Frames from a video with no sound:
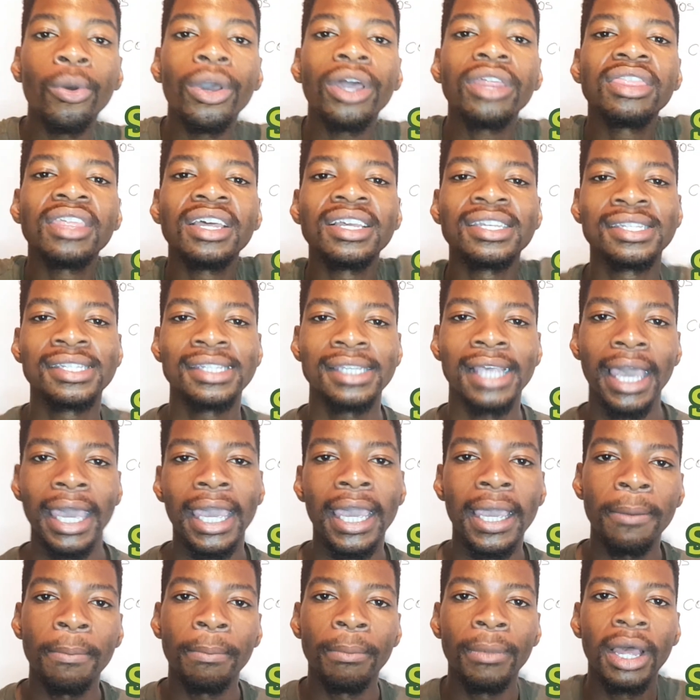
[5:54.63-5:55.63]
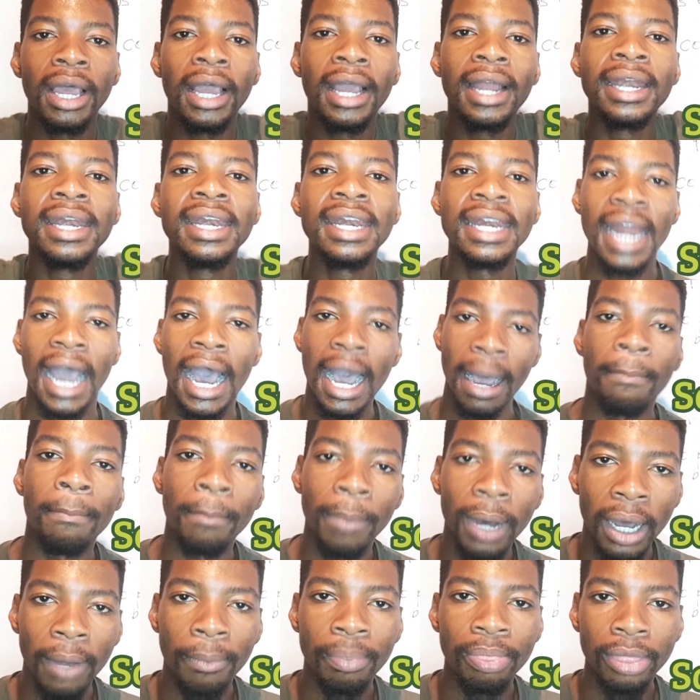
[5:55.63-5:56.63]
with the same
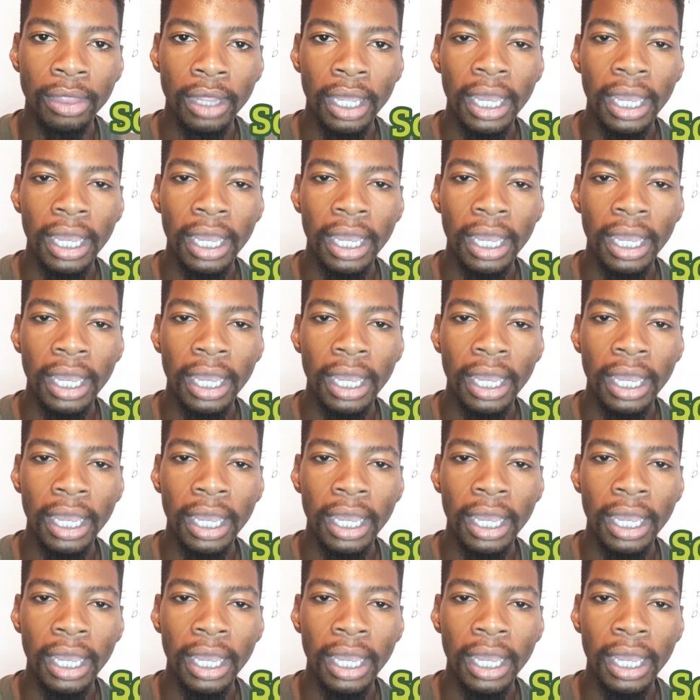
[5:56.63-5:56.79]
number.